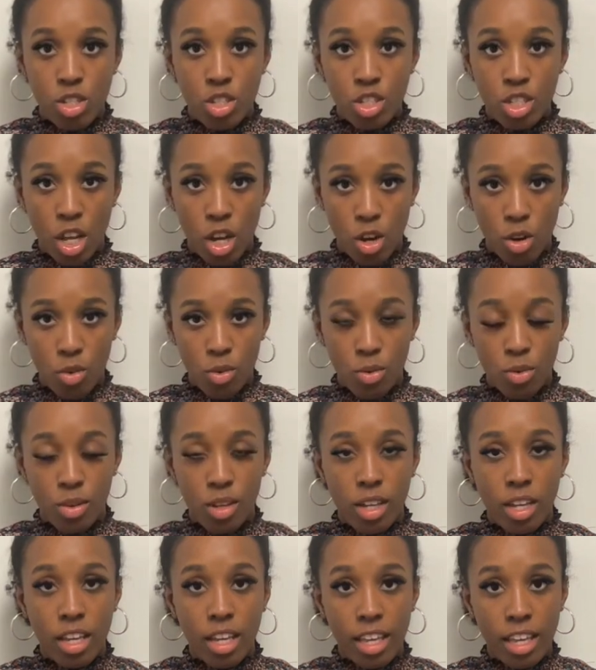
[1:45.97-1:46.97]
So,
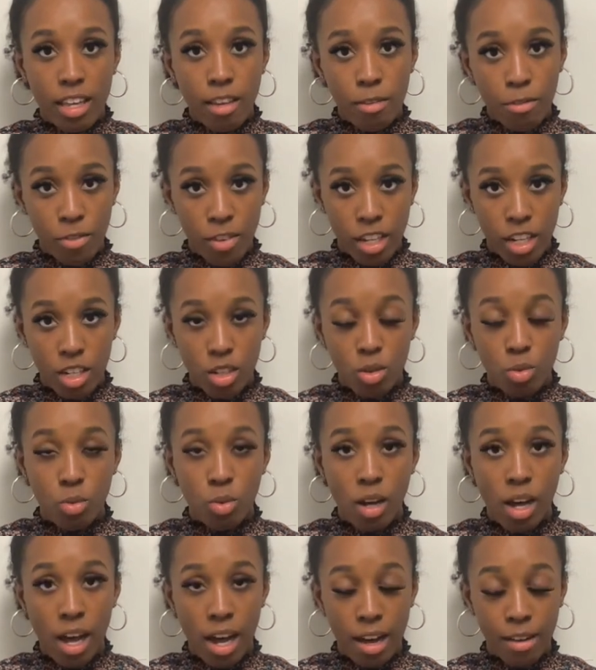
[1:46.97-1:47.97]
an infant
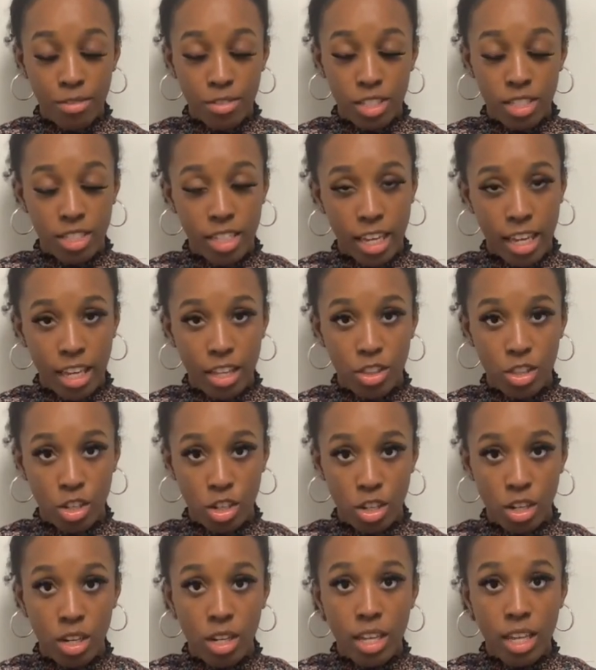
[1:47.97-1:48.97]
will have to take
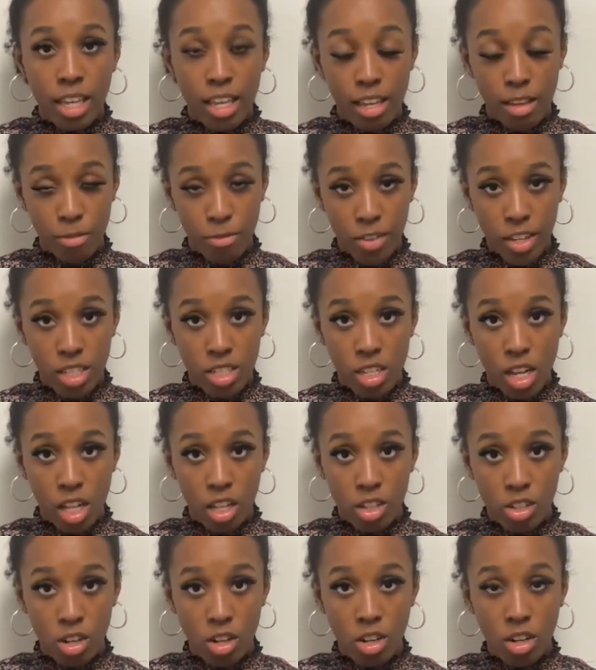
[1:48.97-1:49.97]
their infant
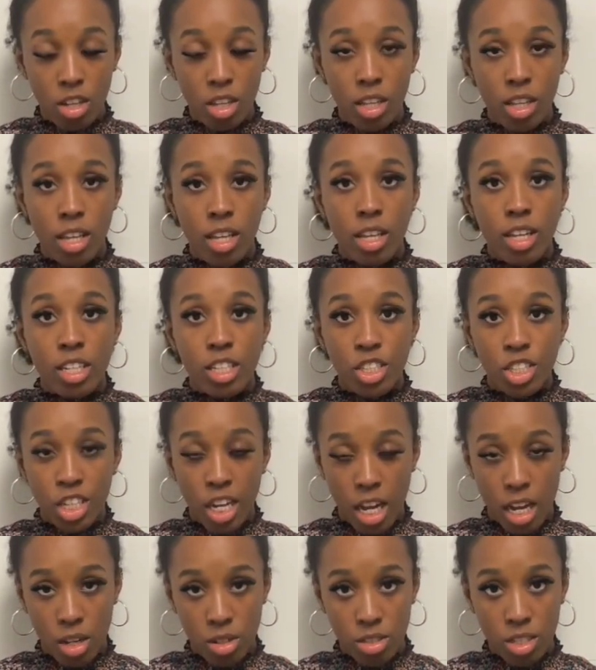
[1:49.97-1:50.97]
Tylenol,
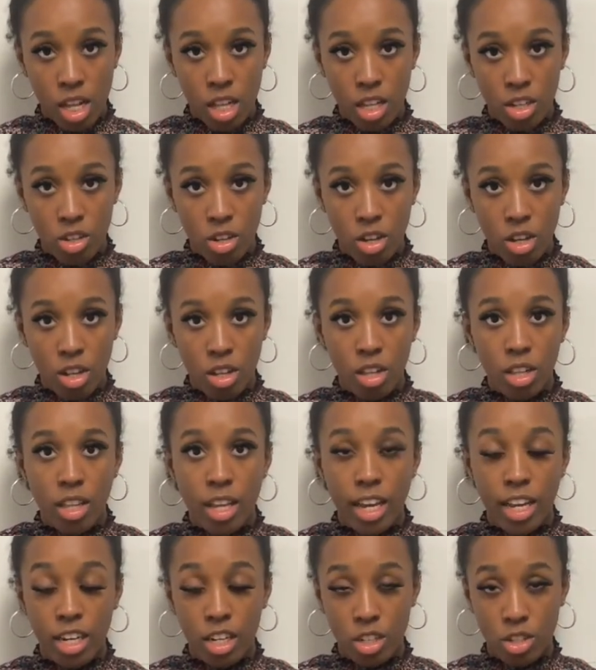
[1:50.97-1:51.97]
child Tylenol,
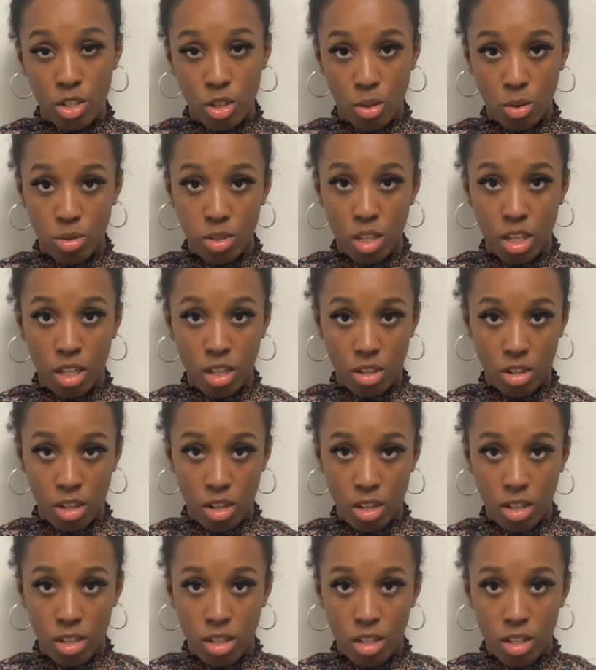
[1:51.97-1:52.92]
and adult Tylenol.